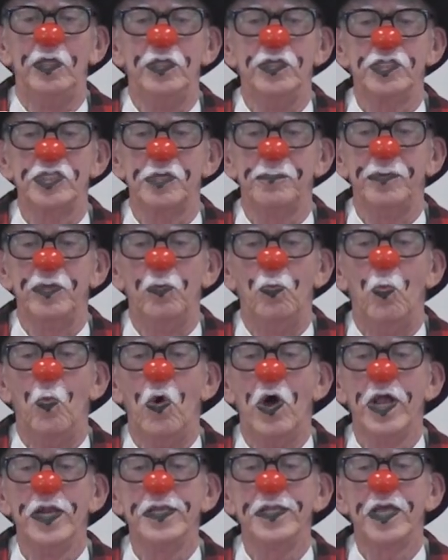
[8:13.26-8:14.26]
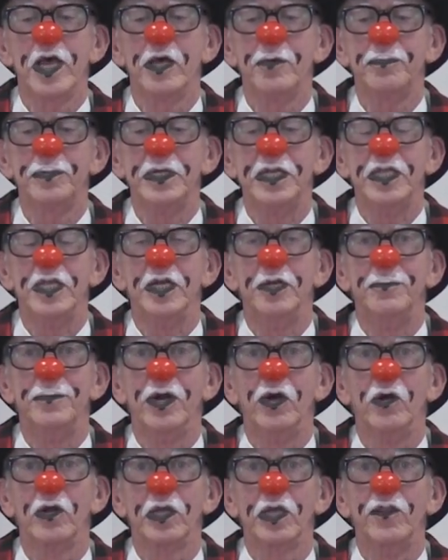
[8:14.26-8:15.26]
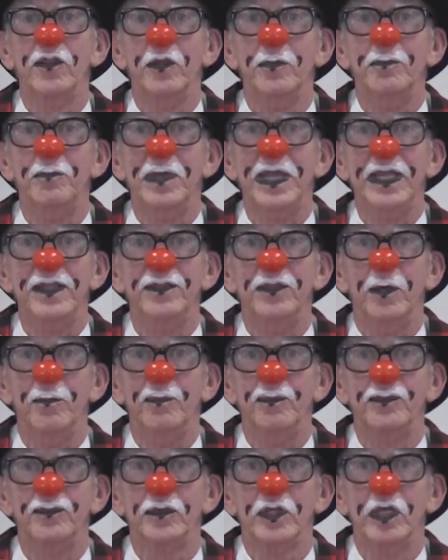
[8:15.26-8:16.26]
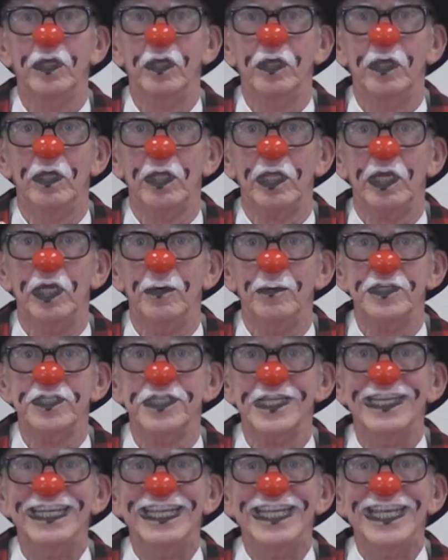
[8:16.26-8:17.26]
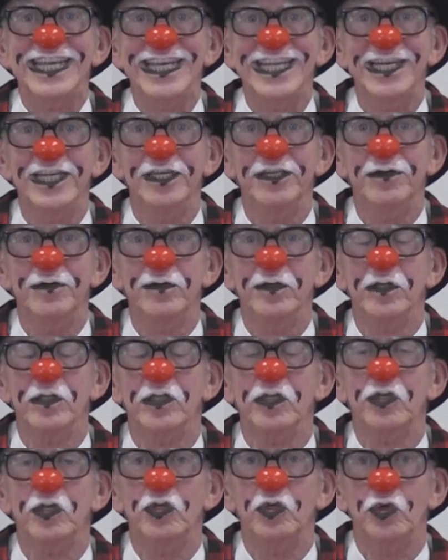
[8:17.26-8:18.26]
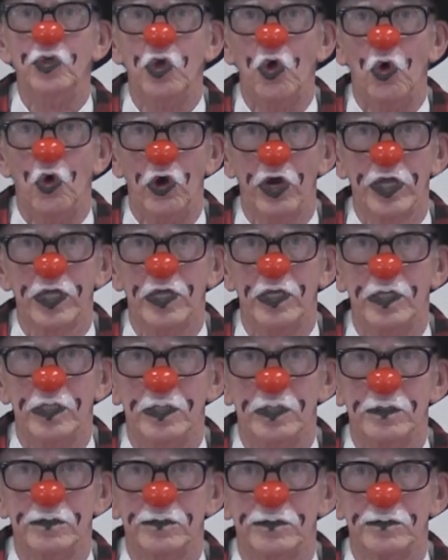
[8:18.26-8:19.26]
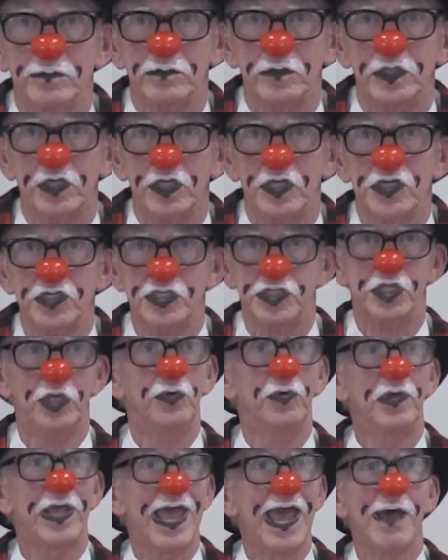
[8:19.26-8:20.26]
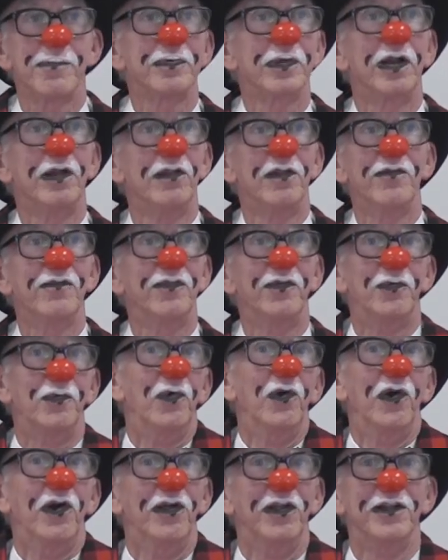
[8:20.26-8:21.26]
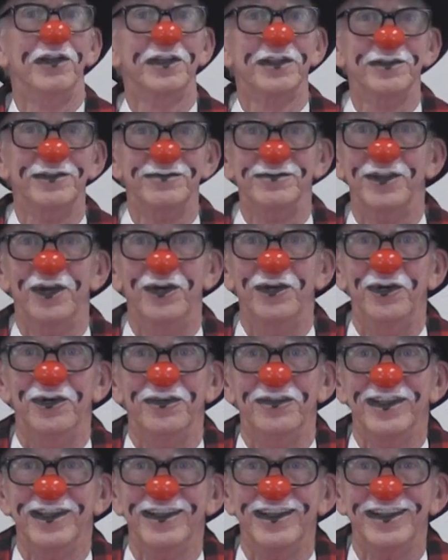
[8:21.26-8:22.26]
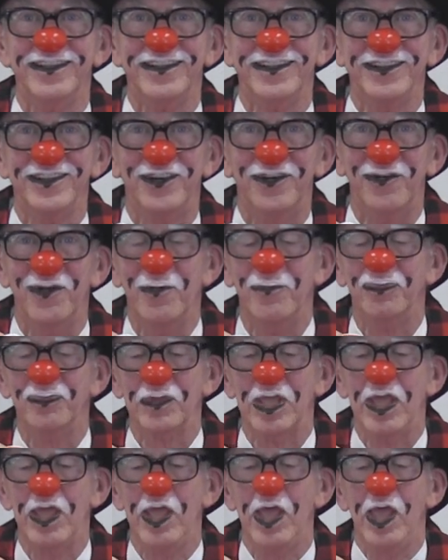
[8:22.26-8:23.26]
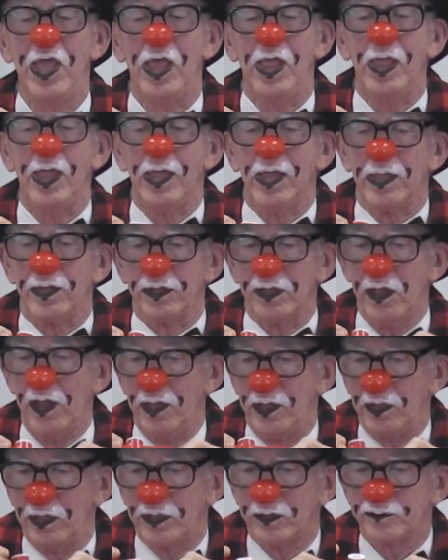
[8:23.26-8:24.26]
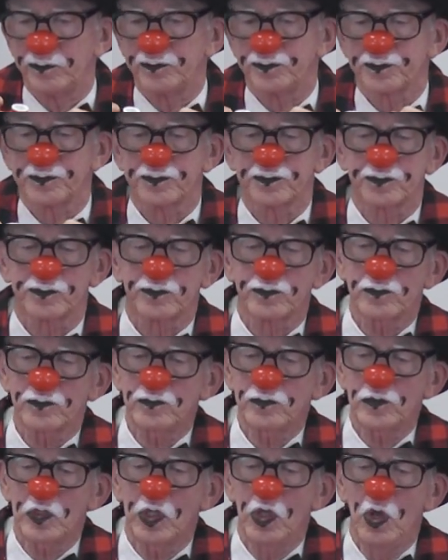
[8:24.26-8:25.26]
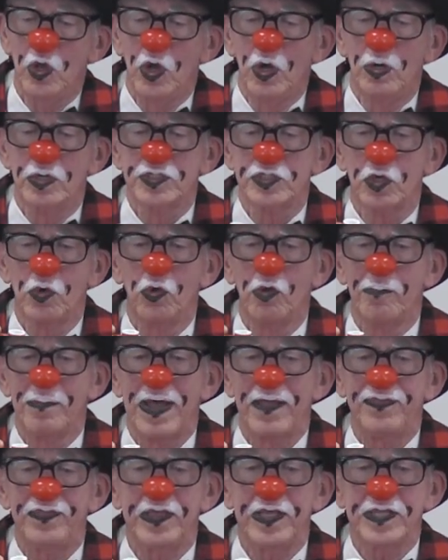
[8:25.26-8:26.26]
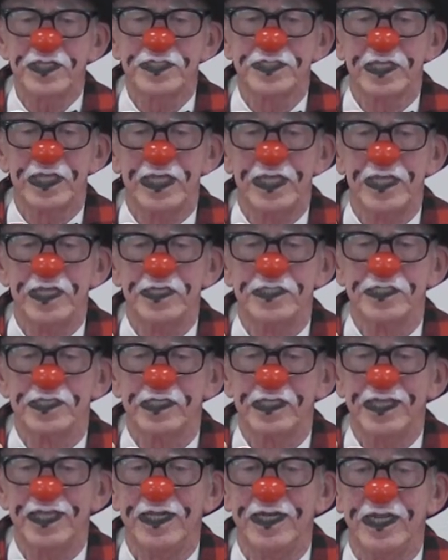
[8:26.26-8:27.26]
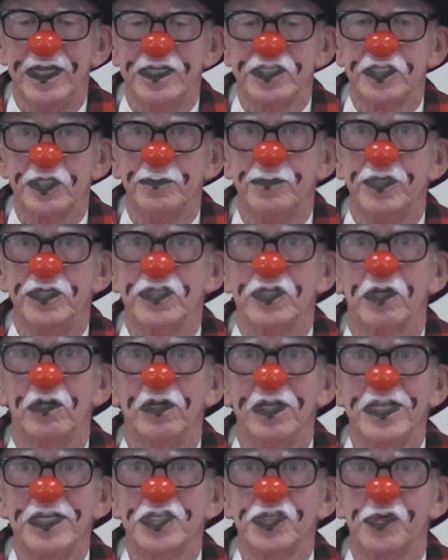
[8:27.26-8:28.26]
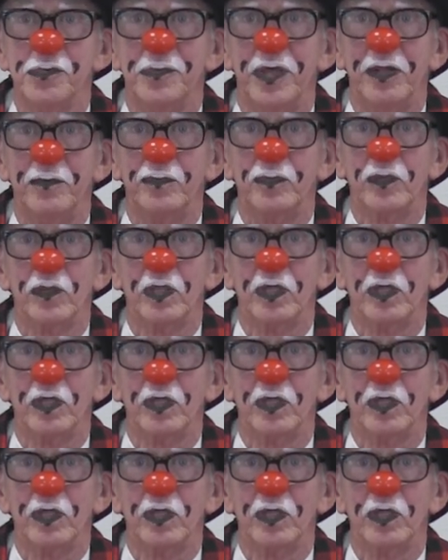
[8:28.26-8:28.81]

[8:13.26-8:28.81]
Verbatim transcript: Used to be one company in America that made them. It was in Eden, New York, the kazoo capital of the world. Oh, cool. What's cool about this is it is a musical instrument.